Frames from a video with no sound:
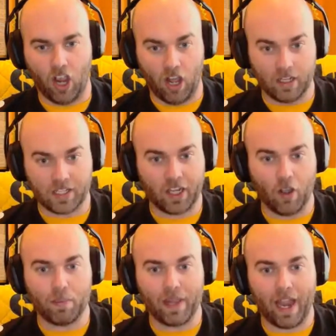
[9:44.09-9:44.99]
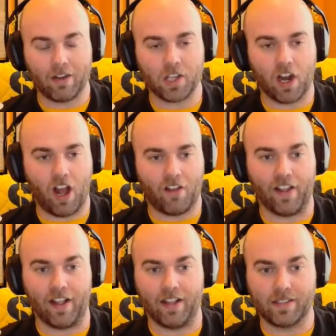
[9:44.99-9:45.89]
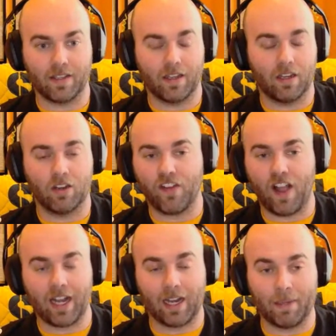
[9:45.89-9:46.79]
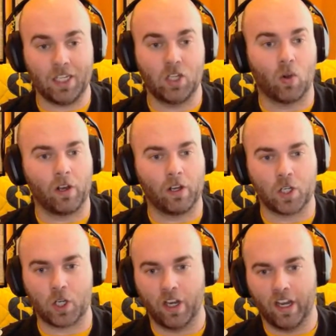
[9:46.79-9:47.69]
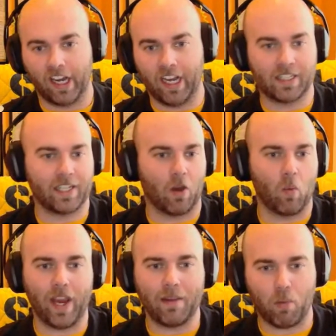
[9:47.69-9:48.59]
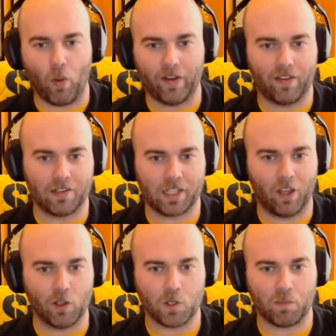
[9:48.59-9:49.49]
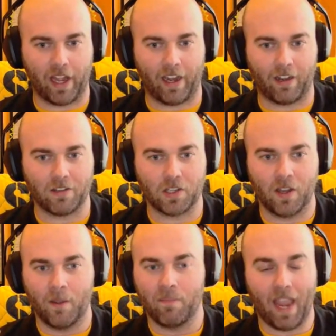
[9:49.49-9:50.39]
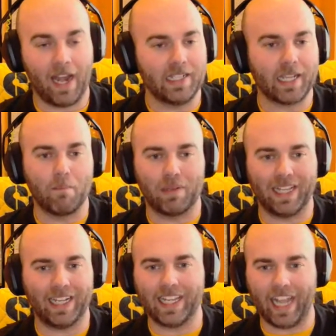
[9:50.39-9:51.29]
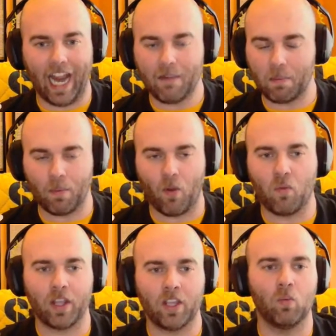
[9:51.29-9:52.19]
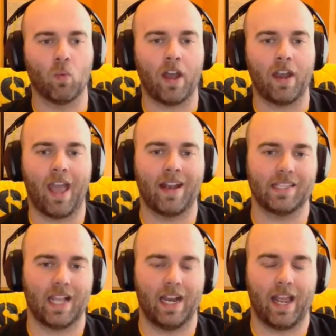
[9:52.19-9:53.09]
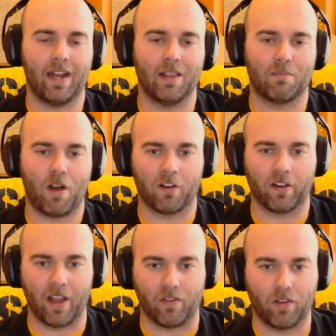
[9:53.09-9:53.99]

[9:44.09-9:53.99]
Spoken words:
And the skill players on offense, you're fine. I mean, Dortch is their weak point of their skills players, and he's completely capable of what you want at a tight end in the modern level.